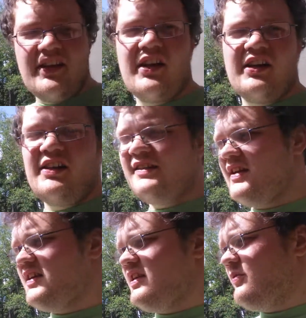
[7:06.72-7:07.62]
they're gonna
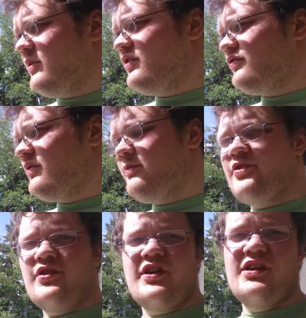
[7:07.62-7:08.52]
take anywhere from
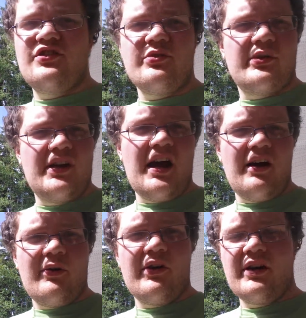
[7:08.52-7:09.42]
30 to an
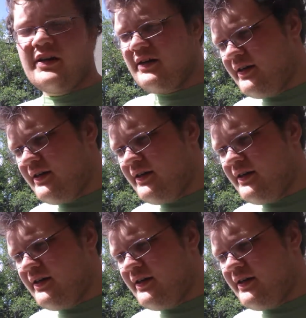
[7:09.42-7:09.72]
hour,